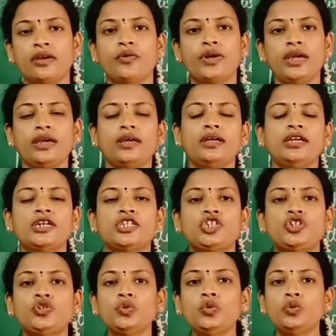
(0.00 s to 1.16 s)
Okay,
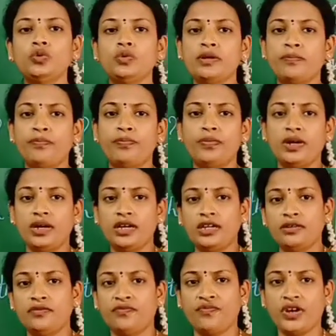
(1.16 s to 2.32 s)
to
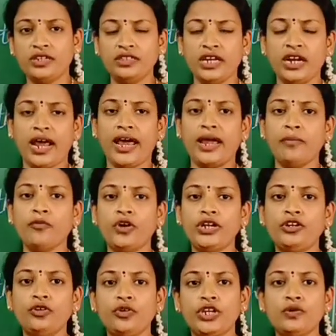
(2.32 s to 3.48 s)
further I am going
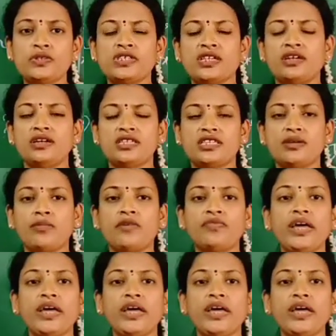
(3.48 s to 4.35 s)
to give some of